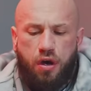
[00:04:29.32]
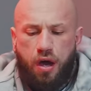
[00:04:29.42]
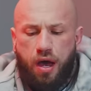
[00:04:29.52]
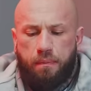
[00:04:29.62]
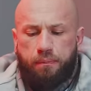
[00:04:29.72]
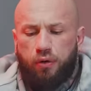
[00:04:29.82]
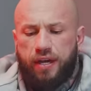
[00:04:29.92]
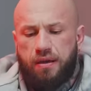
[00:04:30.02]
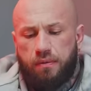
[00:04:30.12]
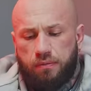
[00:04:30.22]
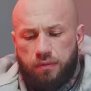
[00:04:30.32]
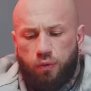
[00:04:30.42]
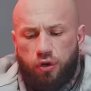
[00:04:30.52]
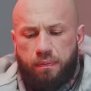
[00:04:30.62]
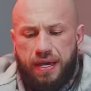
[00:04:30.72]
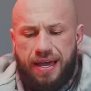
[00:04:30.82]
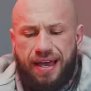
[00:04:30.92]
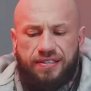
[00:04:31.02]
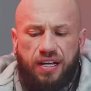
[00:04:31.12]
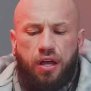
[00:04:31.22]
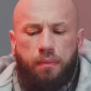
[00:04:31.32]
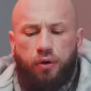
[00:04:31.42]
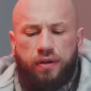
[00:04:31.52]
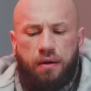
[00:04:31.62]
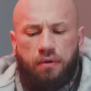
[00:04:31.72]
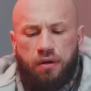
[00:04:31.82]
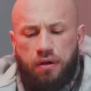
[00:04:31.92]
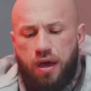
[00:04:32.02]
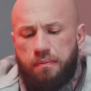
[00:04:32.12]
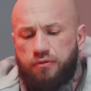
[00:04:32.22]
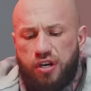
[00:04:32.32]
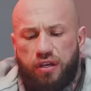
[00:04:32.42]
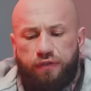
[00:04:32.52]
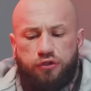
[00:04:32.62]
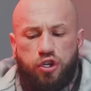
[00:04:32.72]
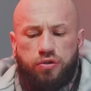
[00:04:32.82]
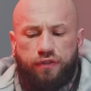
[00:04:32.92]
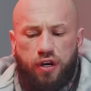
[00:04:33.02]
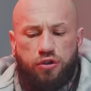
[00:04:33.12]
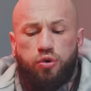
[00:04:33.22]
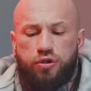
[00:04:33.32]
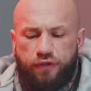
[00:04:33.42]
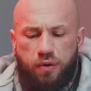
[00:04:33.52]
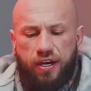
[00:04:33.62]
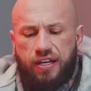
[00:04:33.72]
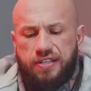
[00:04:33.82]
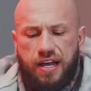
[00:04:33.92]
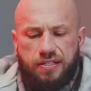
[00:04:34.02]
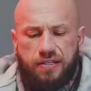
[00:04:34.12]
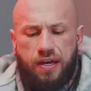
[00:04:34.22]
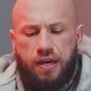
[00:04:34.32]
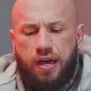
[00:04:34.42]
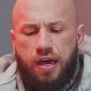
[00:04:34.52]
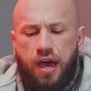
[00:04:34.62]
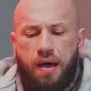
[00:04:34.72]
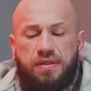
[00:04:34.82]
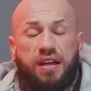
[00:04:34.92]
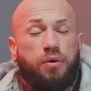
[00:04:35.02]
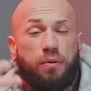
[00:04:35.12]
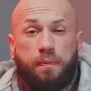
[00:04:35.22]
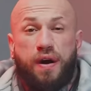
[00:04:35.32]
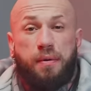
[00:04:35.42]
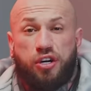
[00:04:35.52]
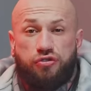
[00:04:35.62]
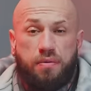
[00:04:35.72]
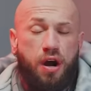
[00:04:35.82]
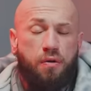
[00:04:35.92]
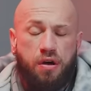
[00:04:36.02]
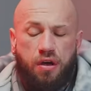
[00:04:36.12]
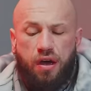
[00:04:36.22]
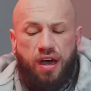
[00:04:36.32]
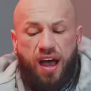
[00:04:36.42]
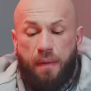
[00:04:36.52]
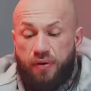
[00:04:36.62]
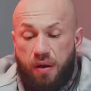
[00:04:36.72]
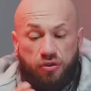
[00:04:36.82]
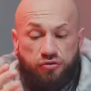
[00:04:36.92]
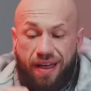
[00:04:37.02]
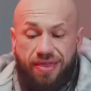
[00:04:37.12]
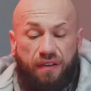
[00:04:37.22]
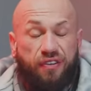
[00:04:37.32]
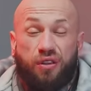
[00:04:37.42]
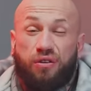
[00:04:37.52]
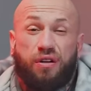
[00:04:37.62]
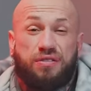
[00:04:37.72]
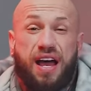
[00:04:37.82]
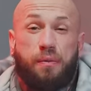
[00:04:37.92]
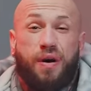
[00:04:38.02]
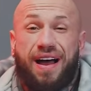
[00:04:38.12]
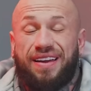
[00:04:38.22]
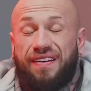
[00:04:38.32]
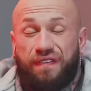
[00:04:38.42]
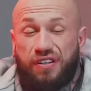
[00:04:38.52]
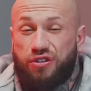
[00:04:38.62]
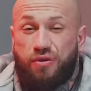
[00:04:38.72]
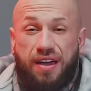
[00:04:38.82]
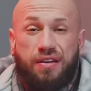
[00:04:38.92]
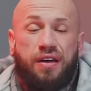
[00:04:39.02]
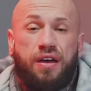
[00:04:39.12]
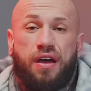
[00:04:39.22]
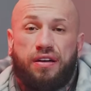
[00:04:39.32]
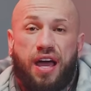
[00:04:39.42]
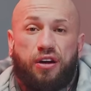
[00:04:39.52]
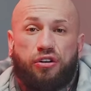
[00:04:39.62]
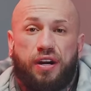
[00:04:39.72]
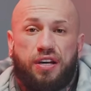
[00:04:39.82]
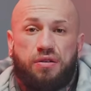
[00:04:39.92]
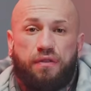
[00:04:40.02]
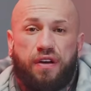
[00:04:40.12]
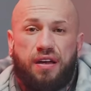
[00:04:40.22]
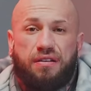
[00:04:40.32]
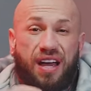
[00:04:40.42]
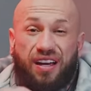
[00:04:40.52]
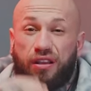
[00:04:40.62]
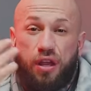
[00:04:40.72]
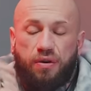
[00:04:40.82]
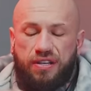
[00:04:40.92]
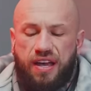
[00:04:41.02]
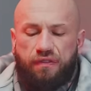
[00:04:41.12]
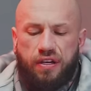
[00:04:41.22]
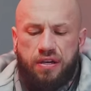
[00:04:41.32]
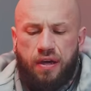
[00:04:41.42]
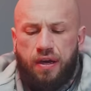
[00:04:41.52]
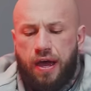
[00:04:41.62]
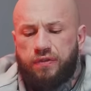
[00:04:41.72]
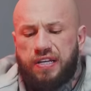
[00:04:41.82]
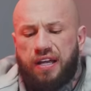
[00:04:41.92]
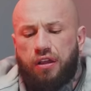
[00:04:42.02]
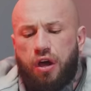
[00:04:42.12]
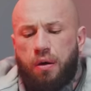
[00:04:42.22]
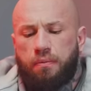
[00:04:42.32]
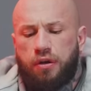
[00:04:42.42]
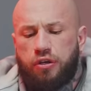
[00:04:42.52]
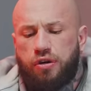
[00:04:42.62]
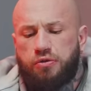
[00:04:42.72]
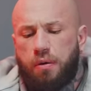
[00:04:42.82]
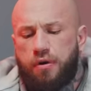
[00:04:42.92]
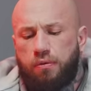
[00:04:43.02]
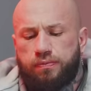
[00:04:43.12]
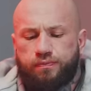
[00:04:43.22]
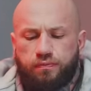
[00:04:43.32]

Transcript: Uh, pull day would be a single arm pull down, uh, generally two to three, two to three working sets. Uh, then it will be prime extreme row. Uh, I pretty much ran that for a long, long time. Why? It feels great. I get a good connection with it and I can load it safely. Single arm gym shop row.